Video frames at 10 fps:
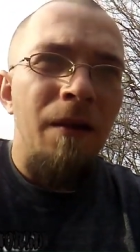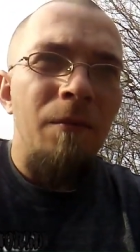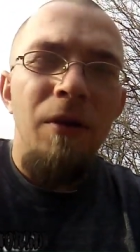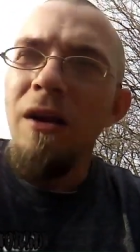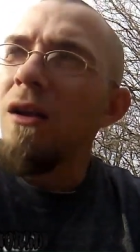
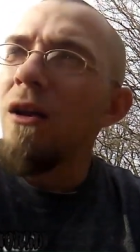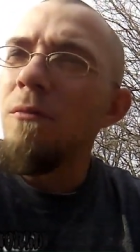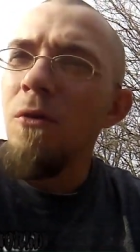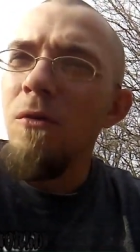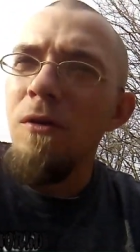bring a
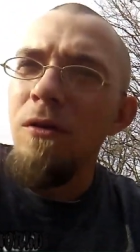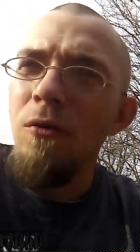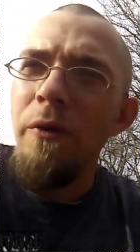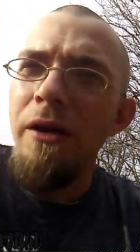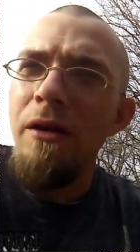lawnmower or
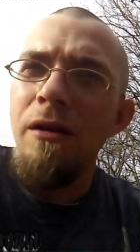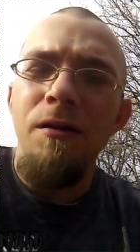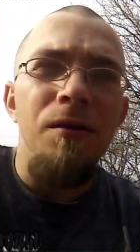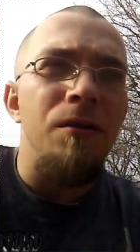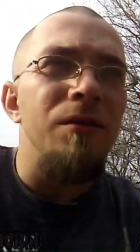weed
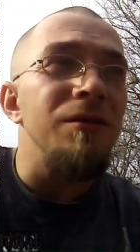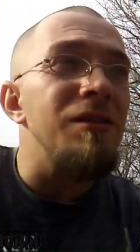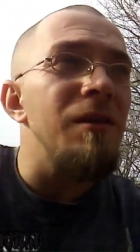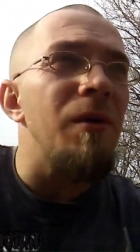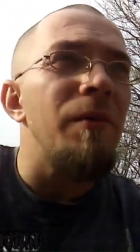eater or
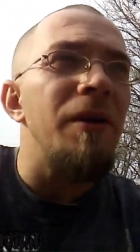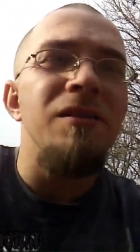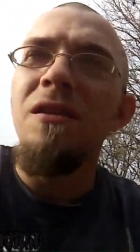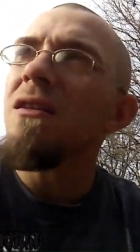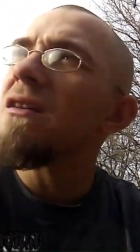something up here and
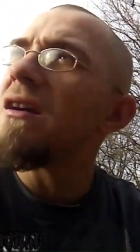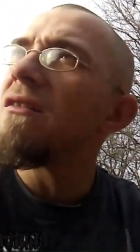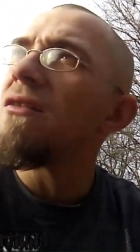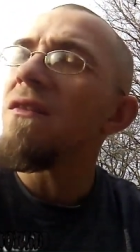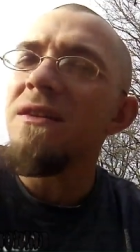start cutting
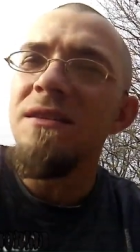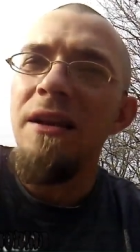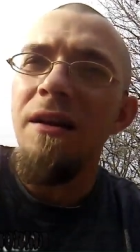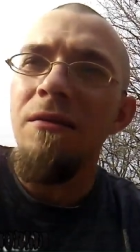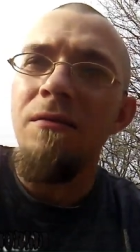all this
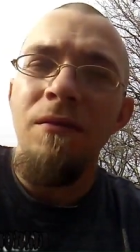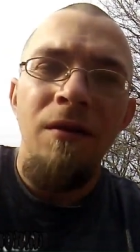down.